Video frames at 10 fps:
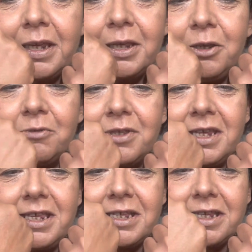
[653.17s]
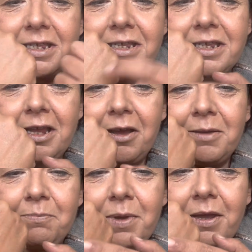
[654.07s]
you'll see there's a
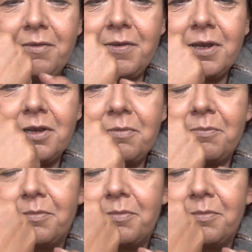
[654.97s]
slight bit of a